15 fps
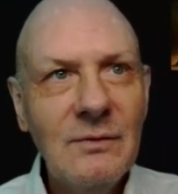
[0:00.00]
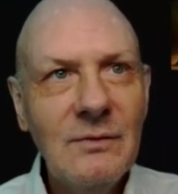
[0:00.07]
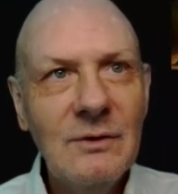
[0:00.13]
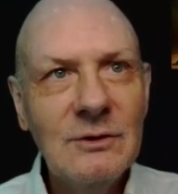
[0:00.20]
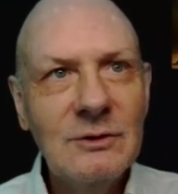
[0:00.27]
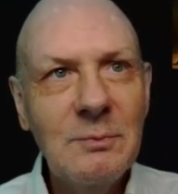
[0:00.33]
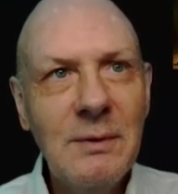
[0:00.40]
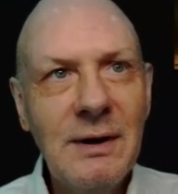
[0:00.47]

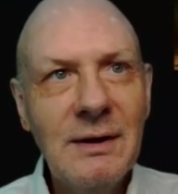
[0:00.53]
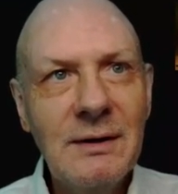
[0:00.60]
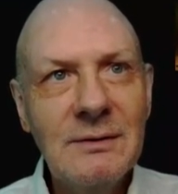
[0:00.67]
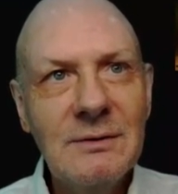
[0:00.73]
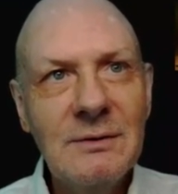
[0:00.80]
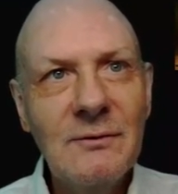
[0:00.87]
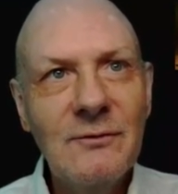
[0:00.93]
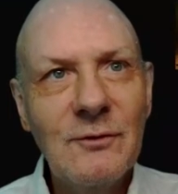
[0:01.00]
This
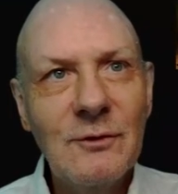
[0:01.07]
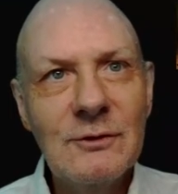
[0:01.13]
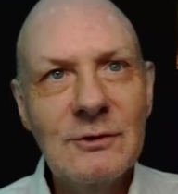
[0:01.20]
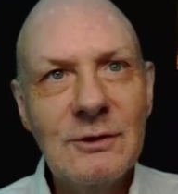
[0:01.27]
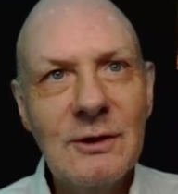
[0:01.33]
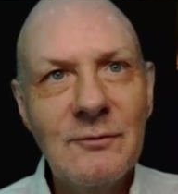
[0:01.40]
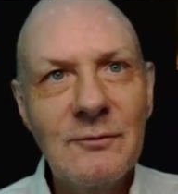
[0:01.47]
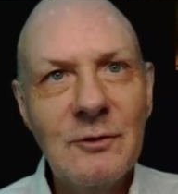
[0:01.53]
man first
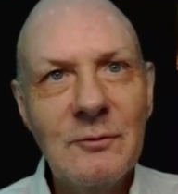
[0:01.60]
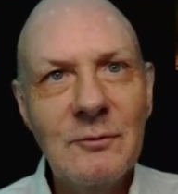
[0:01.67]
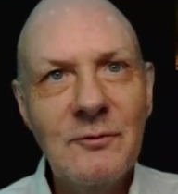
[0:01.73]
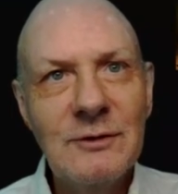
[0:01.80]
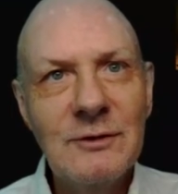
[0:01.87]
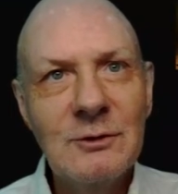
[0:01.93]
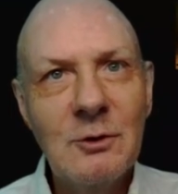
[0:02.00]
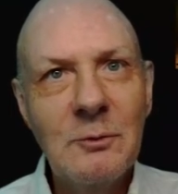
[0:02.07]
suffered
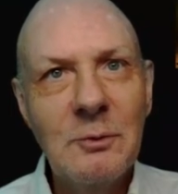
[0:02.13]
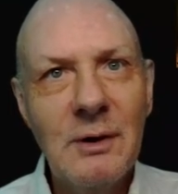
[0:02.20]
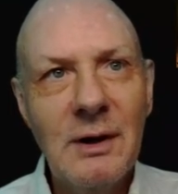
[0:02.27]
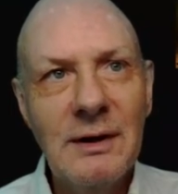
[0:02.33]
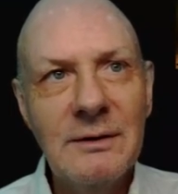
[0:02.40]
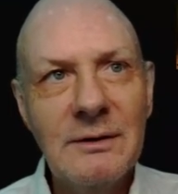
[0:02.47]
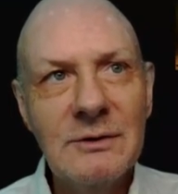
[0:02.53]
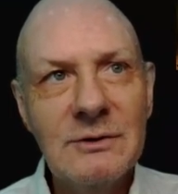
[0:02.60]
physical
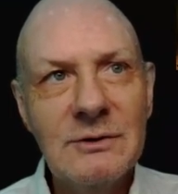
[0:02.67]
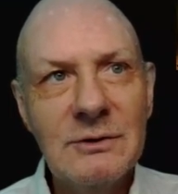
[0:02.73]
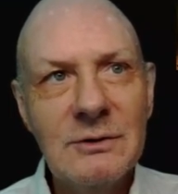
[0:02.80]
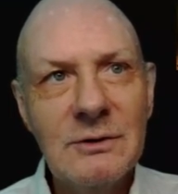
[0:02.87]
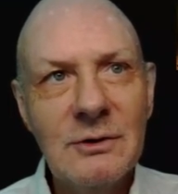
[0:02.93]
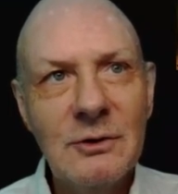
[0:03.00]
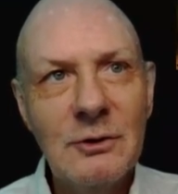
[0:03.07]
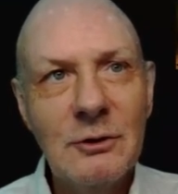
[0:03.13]

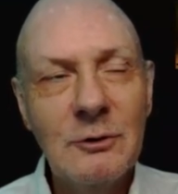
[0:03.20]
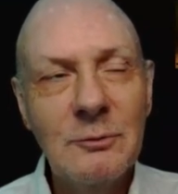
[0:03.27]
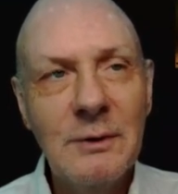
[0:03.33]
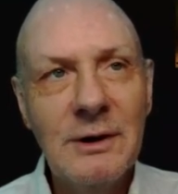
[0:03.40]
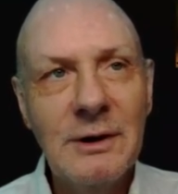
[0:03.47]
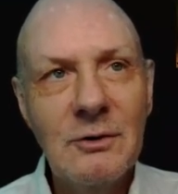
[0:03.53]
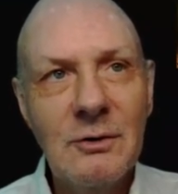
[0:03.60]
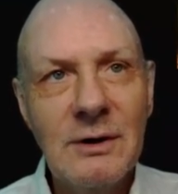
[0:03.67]
blindness, cured
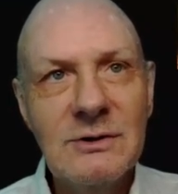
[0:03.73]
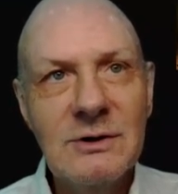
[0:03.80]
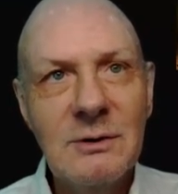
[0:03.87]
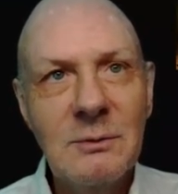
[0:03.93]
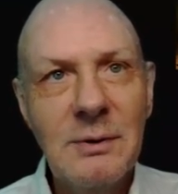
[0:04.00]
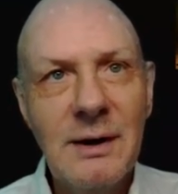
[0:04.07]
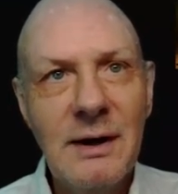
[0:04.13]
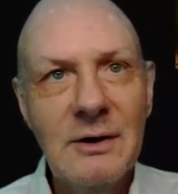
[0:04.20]
by Christ's
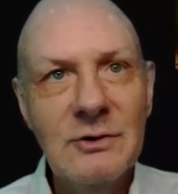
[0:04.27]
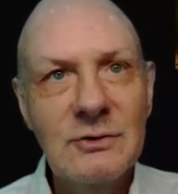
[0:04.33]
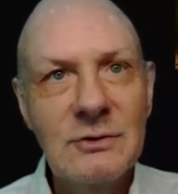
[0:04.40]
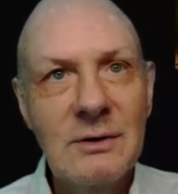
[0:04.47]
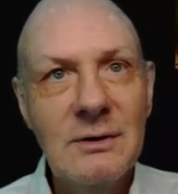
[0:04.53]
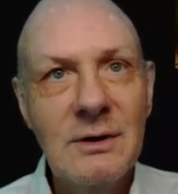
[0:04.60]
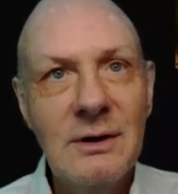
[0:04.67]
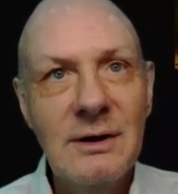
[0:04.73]

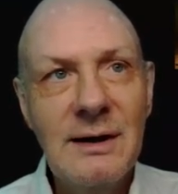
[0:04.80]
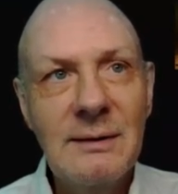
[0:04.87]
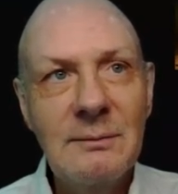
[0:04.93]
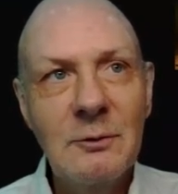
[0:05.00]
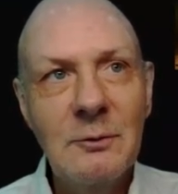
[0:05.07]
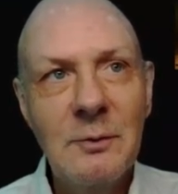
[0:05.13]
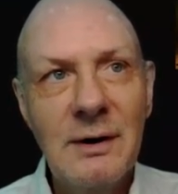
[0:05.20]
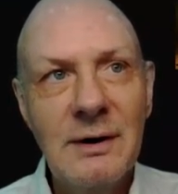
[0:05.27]
compassion,
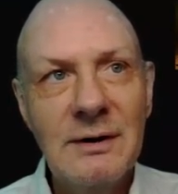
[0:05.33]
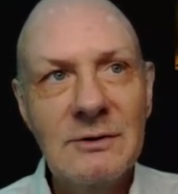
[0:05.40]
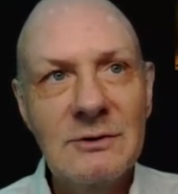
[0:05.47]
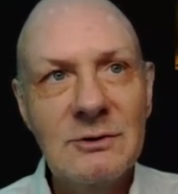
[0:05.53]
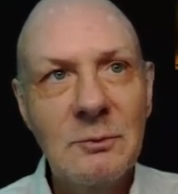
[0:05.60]
enabled by his